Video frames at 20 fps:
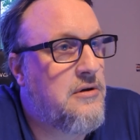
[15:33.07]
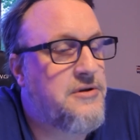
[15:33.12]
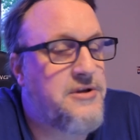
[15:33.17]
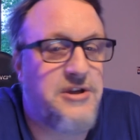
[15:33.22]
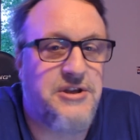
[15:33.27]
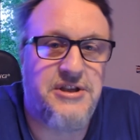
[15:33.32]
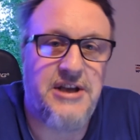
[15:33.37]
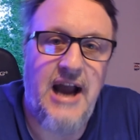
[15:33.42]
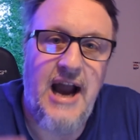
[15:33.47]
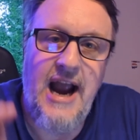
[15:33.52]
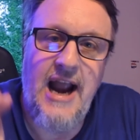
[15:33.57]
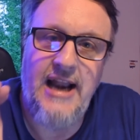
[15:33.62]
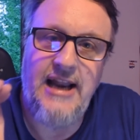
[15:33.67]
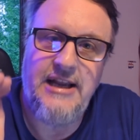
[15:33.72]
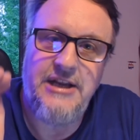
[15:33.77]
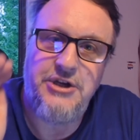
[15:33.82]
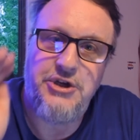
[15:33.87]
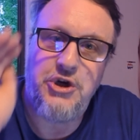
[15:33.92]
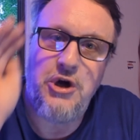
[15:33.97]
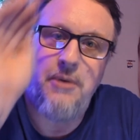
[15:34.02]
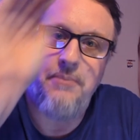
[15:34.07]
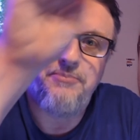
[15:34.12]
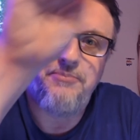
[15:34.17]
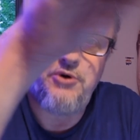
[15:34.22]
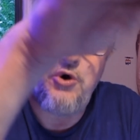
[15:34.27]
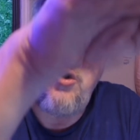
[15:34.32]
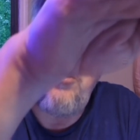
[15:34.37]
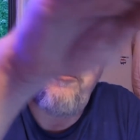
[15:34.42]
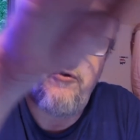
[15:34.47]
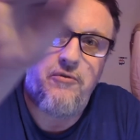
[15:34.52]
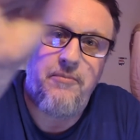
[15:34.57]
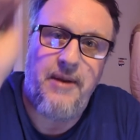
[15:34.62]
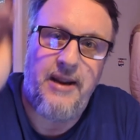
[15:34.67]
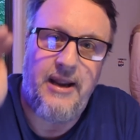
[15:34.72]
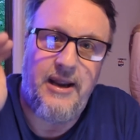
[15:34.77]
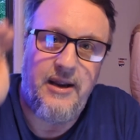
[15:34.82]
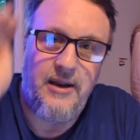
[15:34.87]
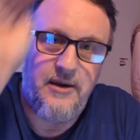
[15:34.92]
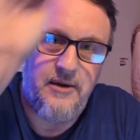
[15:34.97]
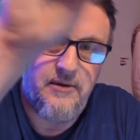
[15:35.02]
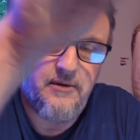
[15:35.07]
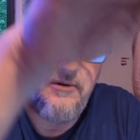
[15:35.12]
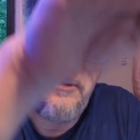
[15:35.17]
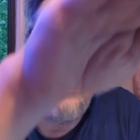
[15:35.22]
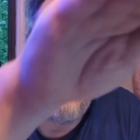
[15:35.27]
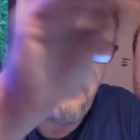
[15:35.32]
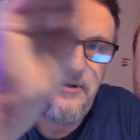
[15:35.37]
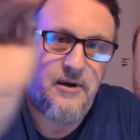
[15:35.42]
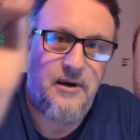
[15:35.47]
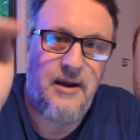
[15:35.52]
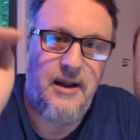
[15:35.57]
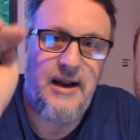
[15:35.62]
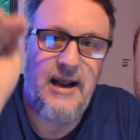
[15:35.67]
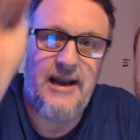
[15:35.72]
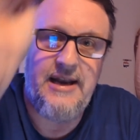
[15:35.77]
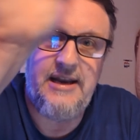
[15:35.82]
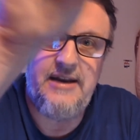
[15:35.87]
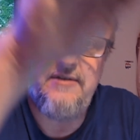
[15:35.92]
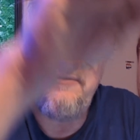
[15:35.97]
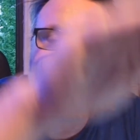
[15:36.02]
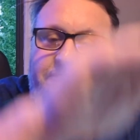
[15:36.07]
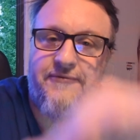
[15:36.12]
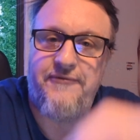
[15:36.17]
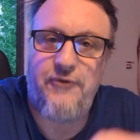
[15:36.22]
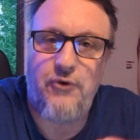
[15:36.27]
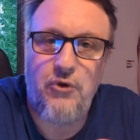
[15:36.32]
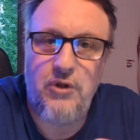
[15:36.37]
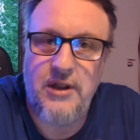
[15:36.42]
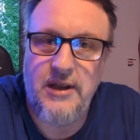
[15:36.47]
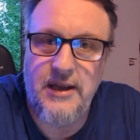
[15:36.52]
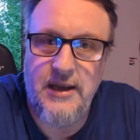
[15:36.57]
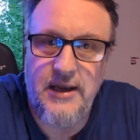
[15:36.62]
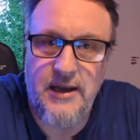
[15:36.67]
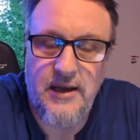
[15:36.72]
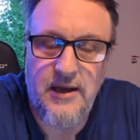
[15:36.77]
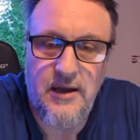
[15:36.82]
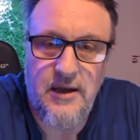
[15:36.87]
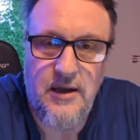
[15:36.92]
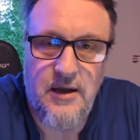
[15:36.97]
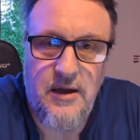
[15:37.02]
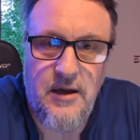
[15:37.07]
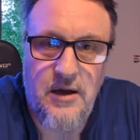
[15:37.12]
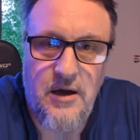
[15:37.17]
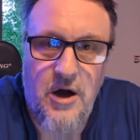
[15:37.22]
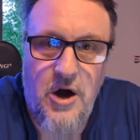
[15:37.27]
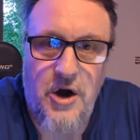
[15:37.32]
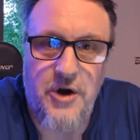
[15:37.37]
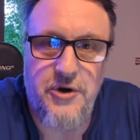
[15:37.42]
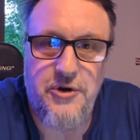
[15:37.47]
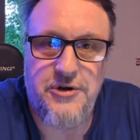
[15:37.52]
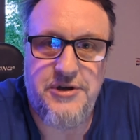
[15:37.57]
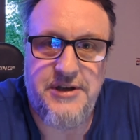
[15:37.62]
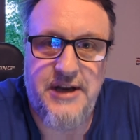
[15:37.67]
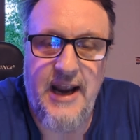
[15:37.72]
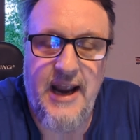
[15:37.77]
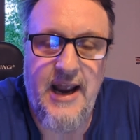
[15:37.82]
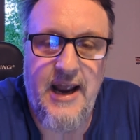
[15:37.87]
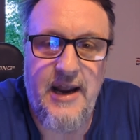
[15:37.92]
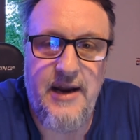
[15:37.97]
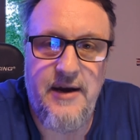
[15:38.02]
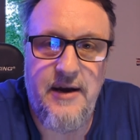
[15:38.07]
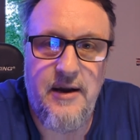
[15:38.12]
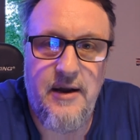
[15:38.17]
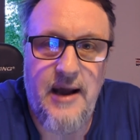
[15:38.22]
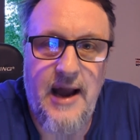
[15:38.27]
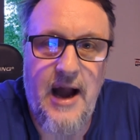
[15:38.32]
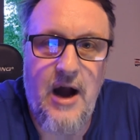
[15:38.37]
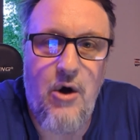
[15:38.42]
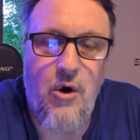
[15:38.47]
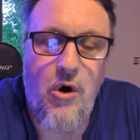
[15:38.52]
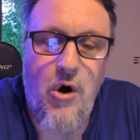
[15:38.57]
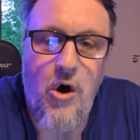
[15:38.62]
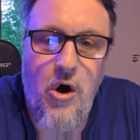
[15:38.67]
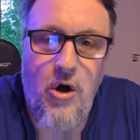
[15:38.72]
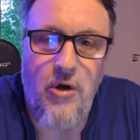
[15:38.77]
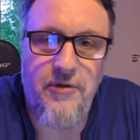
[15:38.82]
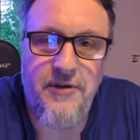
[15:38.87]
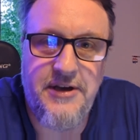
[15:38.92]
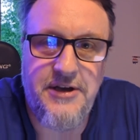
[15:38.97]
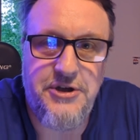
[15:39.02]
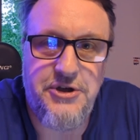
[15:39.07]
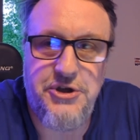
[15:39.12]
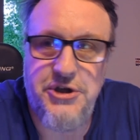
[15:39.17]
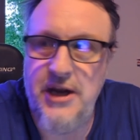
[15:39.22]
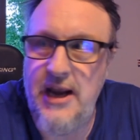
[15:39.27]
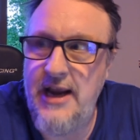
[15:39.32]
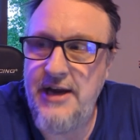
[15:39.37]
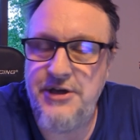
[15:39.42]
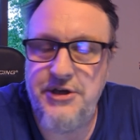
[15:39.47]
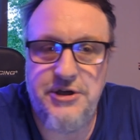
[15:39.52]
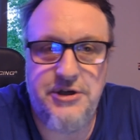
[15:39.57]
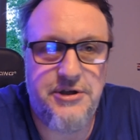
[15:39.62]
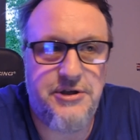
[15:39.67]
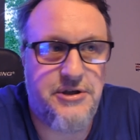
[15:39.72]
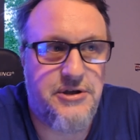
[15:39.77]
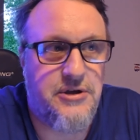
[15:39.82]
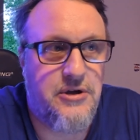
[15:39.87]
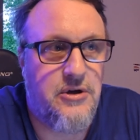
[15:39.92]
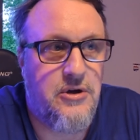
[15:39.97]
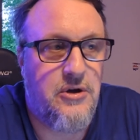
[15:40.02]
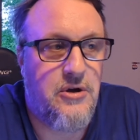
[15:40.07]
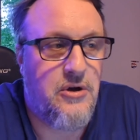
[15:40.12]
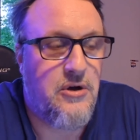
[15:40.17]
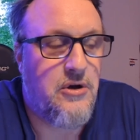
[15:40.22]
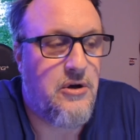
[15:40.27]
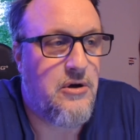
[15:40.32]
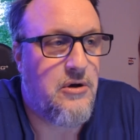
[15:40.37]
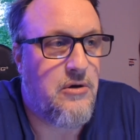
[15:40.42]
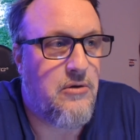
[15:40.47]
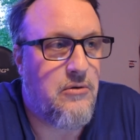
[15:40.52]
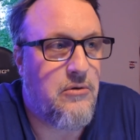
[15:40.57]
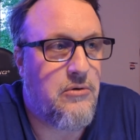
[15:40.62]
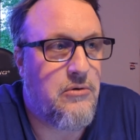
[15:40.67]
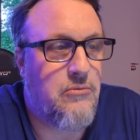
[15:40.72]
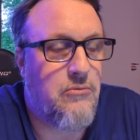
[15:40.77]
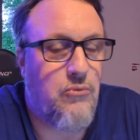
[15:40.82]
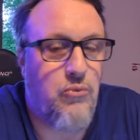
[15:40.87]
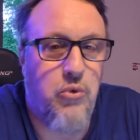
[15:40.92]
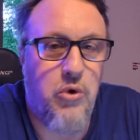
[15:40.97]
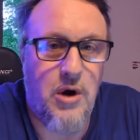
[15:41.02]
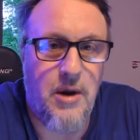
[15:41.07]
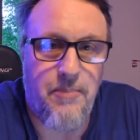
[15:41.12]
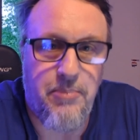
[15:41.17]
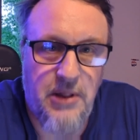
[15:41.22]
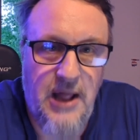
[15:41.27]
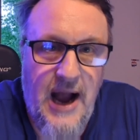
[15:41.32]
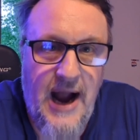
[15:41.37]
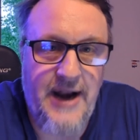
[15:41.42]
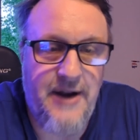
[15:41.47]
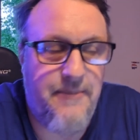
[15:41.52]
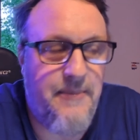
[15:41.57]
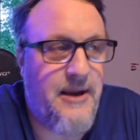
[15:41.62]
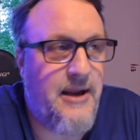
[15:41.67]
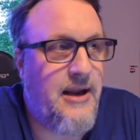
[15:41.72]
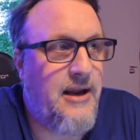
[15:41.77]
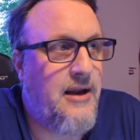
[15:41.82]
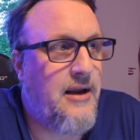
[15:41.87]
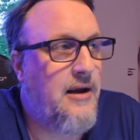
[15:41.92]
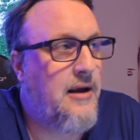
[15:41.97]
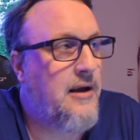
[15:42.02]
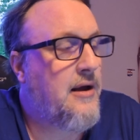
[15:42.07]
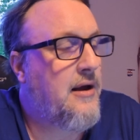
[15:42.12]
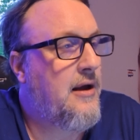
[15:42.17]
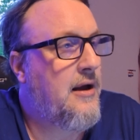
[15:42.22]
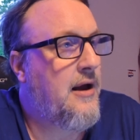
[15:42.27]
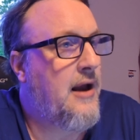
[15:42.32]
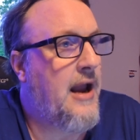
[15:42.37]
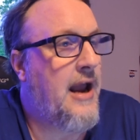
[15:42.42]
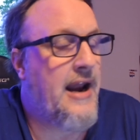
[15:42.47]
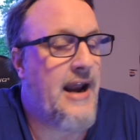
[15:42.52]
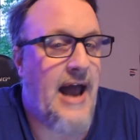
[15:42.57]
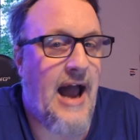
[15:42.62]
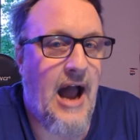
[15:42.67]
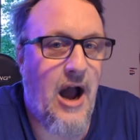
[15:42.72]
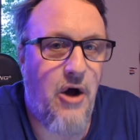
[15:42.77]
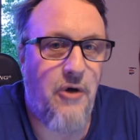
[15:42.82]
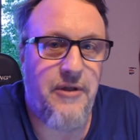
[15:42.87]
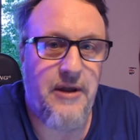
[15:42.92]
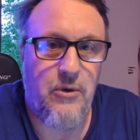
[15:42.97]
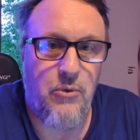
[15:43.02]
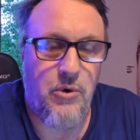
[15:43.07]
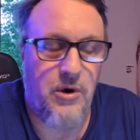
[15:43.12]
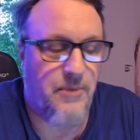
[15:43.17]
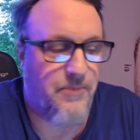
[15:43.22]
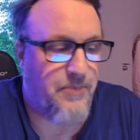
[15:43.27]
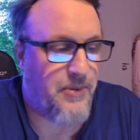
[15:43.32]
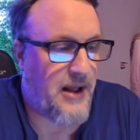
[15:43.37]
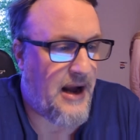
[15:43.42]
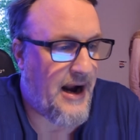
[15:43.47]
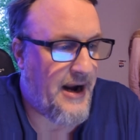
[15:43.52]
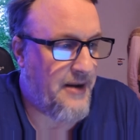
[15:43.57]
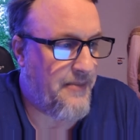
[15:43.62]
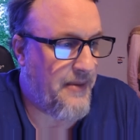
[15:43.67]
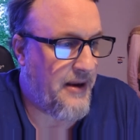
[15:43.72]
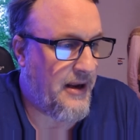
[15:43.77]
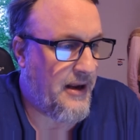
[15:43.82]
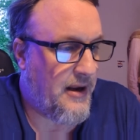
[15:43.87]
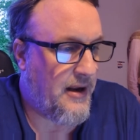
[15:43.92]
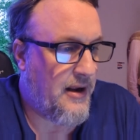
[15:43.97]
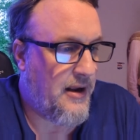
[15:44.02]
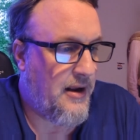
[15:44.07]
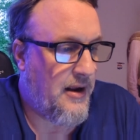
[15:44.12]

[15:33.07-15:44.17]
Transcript: society jumped over me, and I didn't fully understand how all these changes would apply to me and how they would apply to me